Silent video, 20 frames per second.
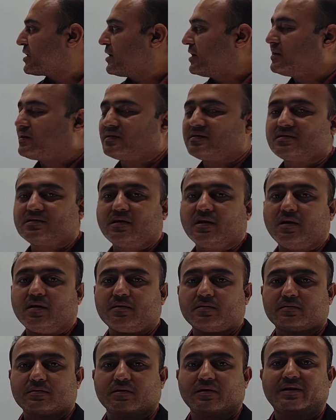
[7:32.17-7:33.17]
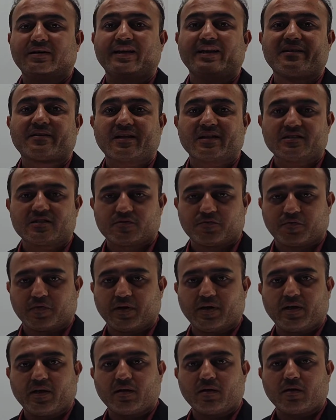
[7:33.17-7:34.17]
it is the greatest
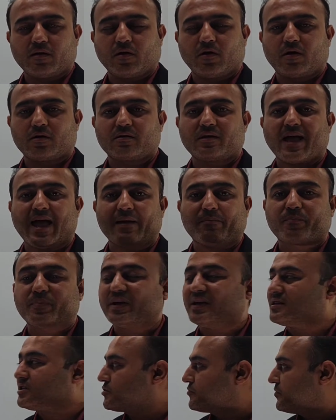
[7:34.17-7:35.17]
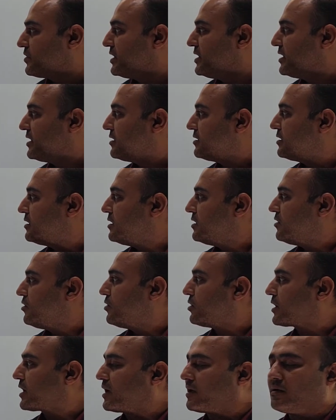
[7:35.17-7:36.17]
feeling or the happiest feeling,
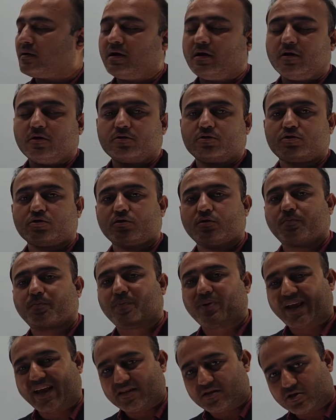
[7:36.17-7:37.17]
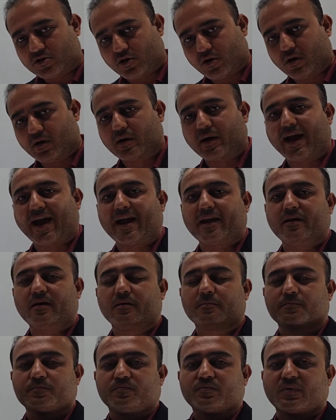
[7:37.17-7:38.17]
okay, to press your
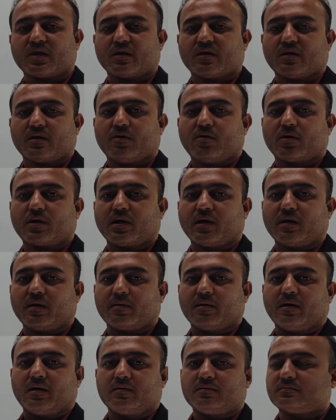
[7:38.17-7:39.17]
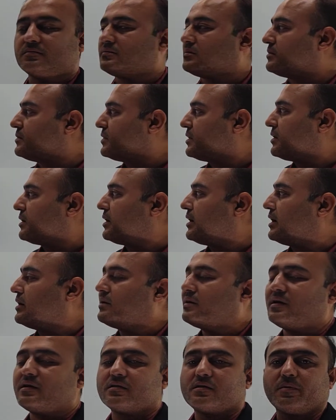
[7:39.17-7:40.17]
head, okay,
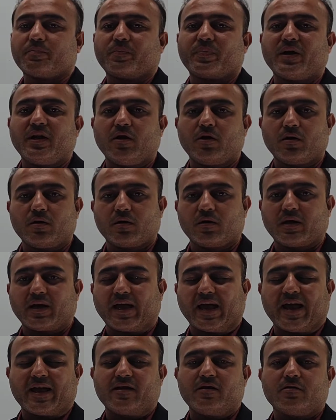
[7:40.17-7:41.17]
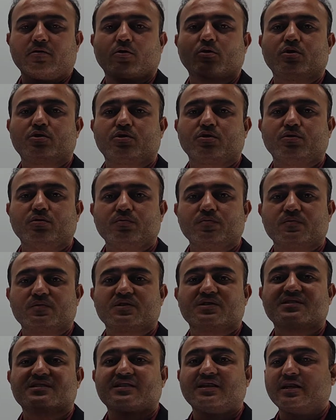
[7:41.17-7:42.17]
under the pillow and go
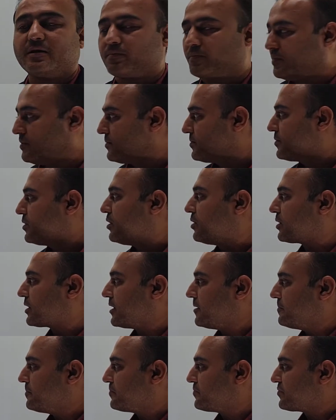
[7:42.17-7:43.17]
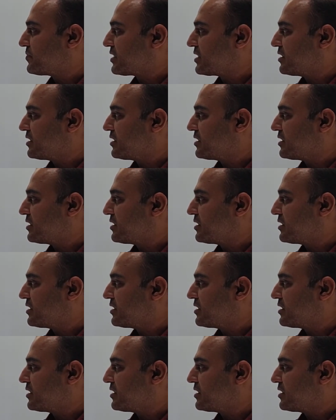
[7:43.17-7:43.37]
to sleep, okay,